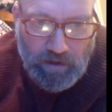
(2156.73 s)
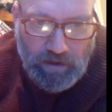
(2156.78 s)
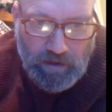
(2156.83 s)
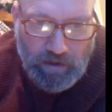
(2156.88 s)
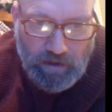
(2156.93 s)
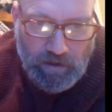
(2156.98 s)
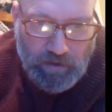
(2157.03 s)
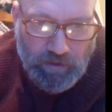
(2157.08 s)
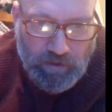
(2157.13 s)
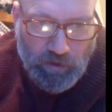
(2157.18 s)

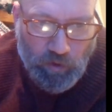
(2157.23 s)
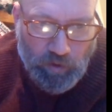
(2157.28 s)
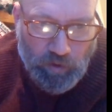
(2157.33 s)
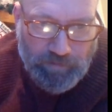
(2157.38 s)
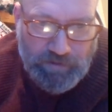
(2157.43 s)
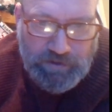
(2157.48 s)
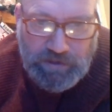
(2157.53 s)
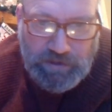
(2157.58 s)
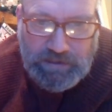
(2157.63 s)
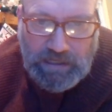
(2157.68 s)
the
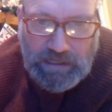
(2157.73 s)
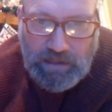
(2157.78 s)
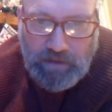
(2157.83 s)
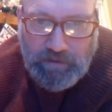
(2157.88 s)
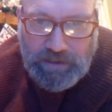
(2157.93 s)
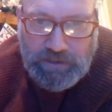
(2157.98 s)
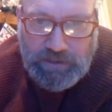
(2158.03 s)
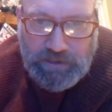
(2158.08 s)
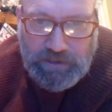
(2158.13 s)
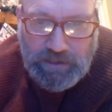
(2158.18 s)
Universal
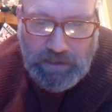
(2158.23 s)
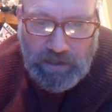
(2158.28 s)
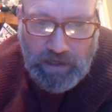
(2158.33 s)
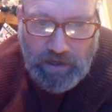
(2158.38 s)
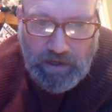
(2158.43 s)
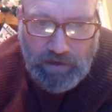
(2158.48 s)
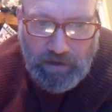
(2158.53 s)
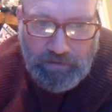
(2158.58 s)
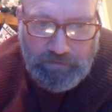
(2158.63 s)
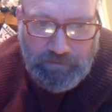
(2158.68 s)
Declaration
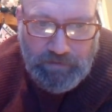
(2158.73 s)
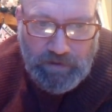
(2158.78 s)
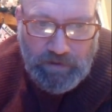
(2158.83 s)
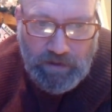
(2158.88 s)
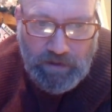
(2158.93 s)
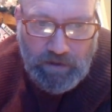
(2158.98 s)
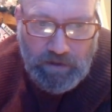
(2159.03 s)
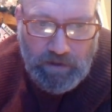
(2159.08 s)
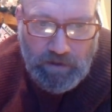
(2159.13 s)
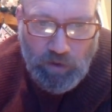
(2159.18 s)
of
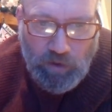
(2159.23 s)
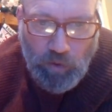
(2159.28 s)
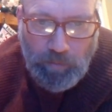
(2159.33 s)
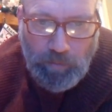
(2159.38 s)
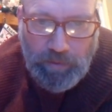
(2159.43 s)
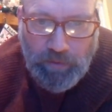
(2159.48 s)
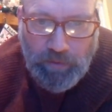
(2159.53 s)
Human